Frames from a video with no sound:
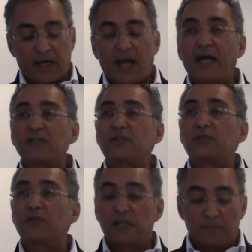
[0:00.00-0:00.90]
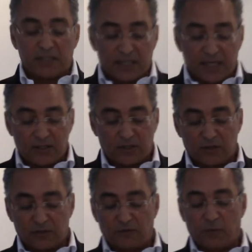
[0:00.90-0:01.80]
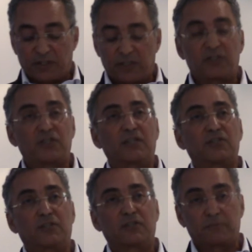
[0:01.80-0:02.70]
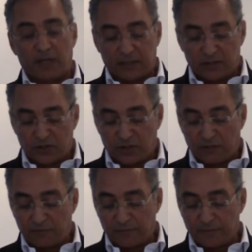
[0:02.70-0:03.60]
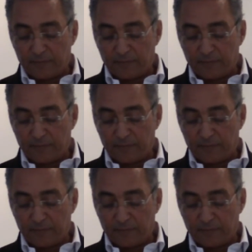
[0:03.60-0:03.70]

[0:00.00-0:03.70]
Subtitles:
as do the limitations of what these gestures might achieve.